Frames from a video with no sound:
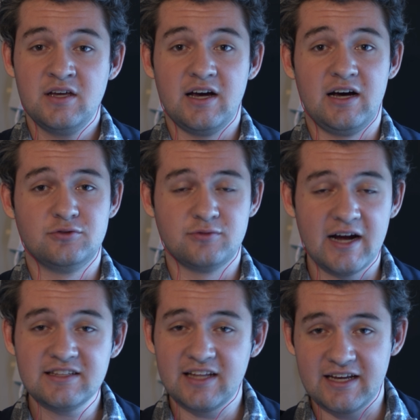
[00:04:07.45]
uh,
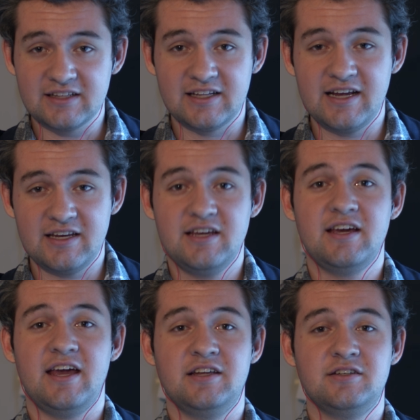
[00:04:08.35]
ride like
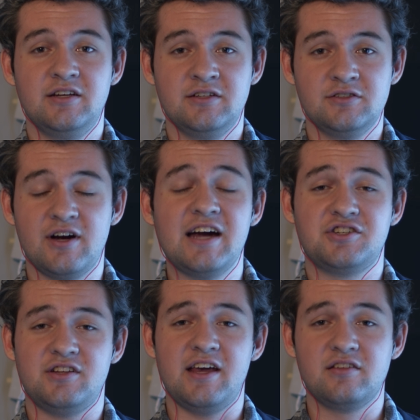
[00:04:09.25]
lightning and
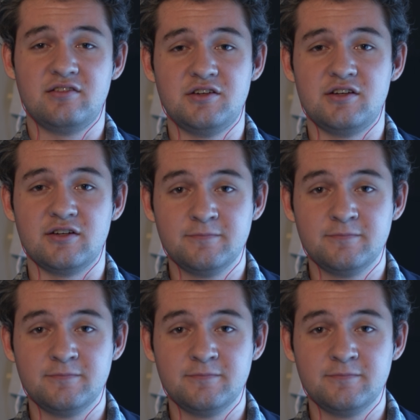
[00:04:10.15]
crash like thunder.